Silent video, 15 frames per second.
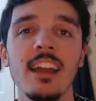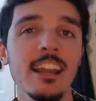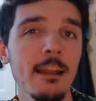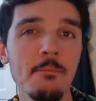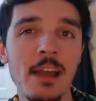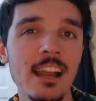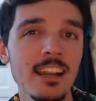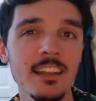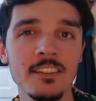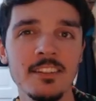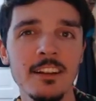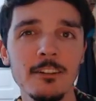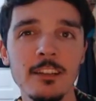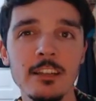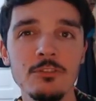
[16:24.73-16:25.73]
And I'm not
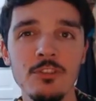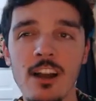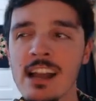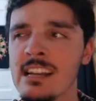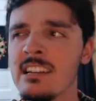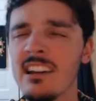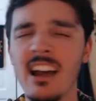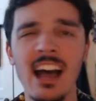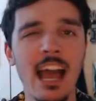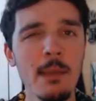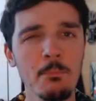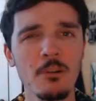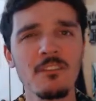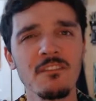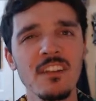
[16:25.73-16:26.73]
necessarily trying to
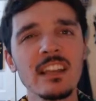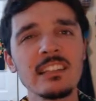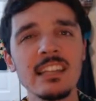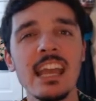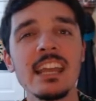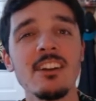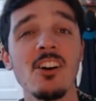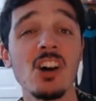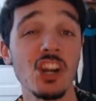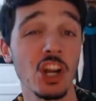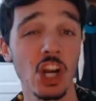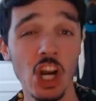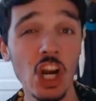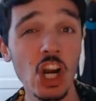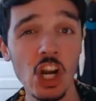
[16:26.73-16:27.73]
hyperfixate on
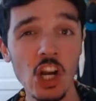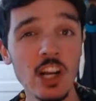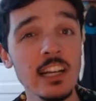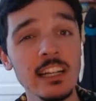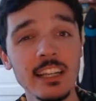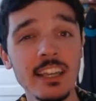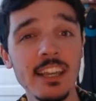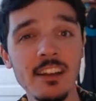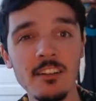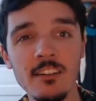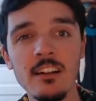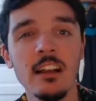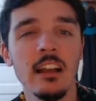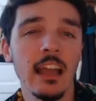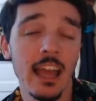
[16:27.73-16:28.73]
her
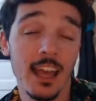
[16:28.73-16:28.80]
here,